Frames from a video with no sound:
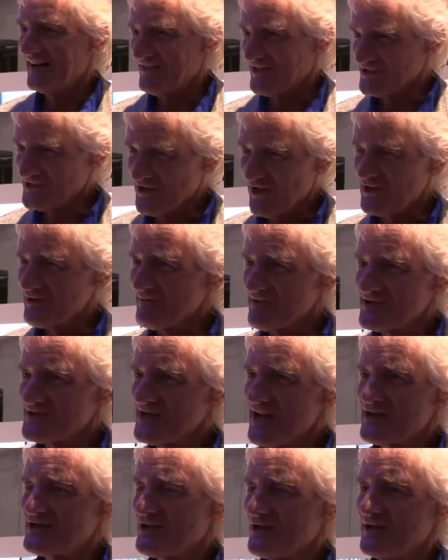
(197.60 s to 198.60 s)
There's not a
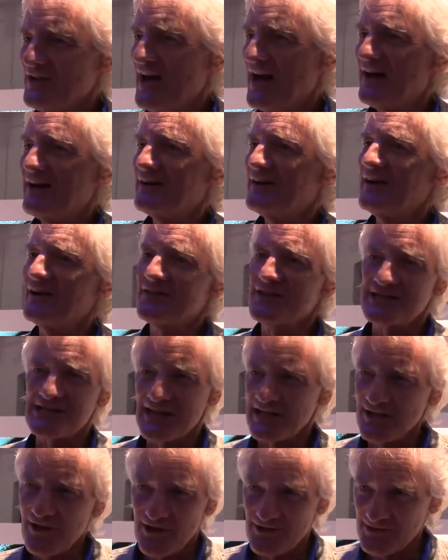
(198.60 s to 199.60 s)
recession now, and there's
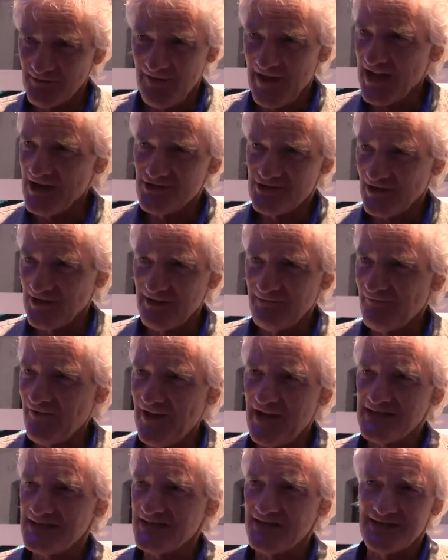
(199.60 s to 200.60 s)
a lot of angel
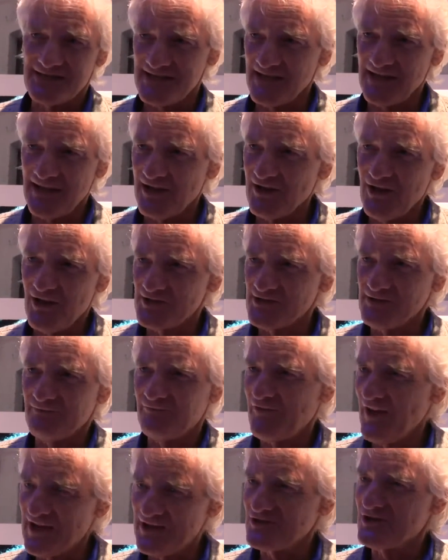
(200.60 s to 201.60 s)
investors and a lot of
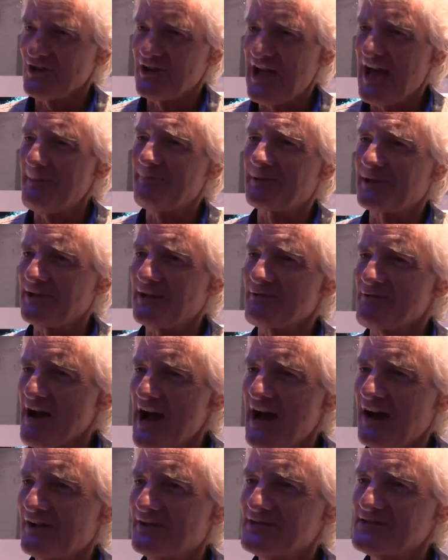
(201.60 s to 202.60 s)
venture capital
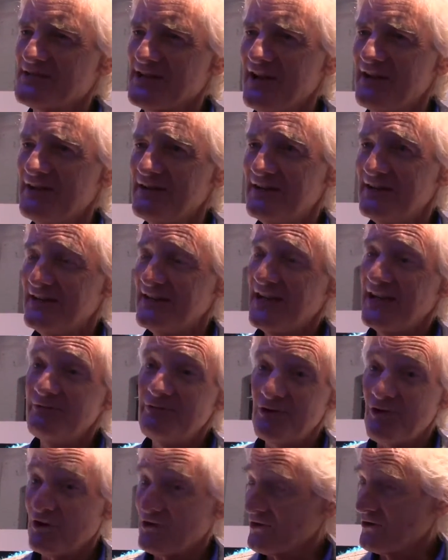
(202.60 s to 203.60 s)
around. So if
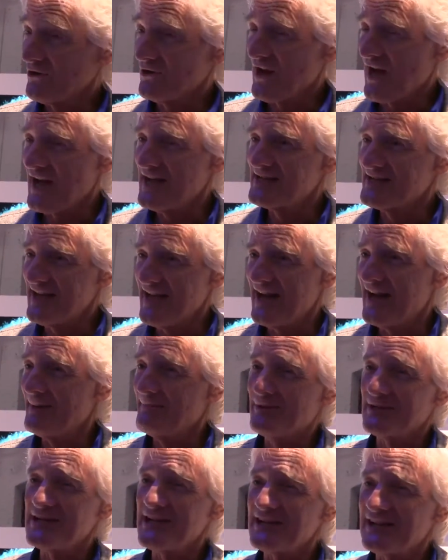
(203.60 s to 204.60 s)
you've got a good idea,
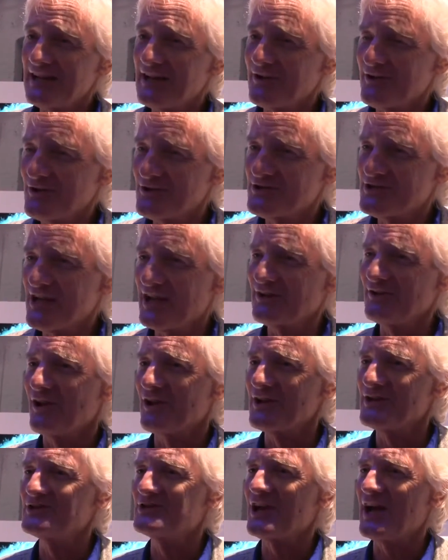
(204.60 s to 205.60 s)
particularly a good
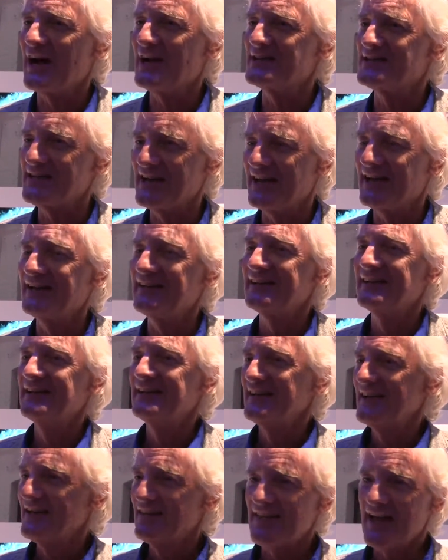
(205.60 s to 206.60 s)
technology idea,
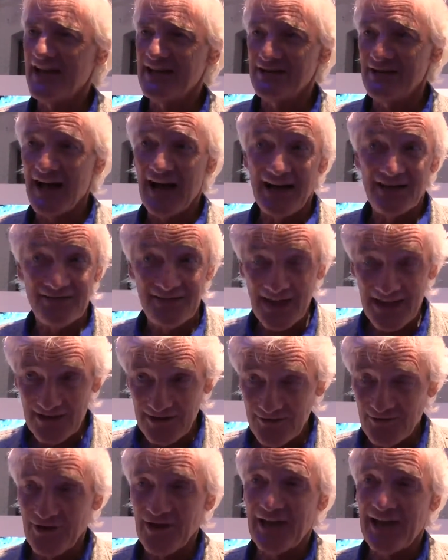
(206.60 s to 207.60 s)
then I think
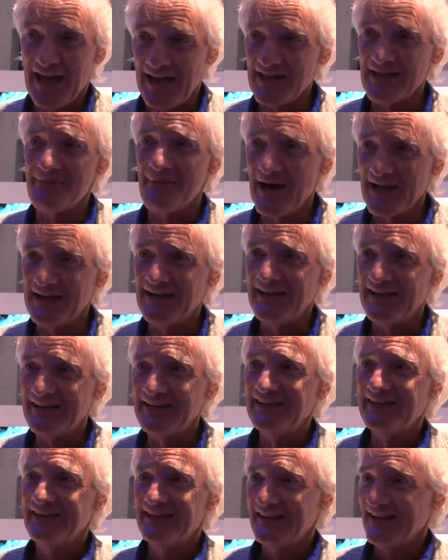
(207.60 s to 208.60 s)
you can get the money
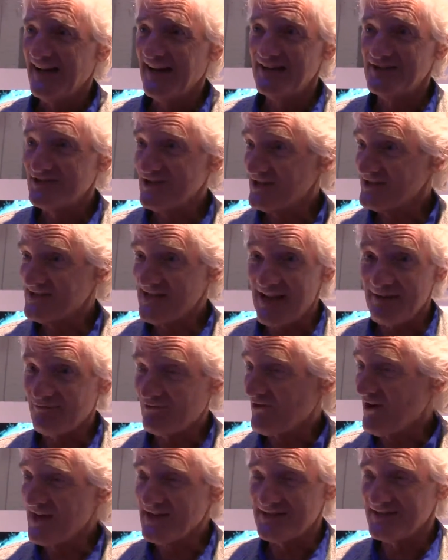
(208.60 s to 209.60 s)
and just have
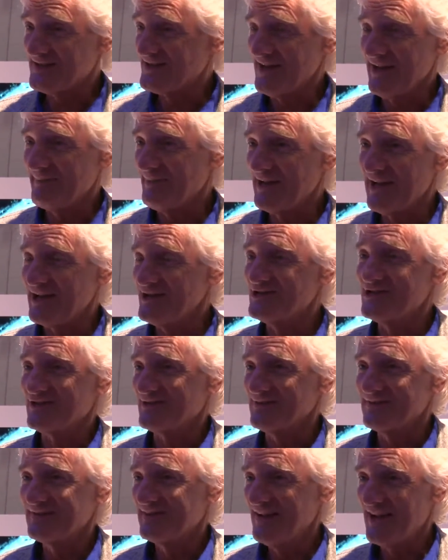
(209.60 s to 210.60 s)
great determination,
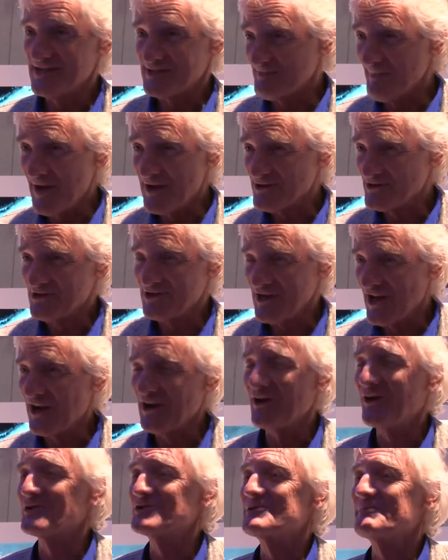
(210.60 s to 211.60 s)
as most
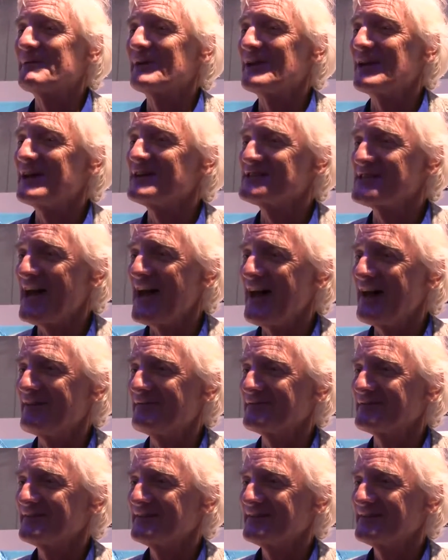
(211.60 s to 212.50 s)
young entrepreneurs have.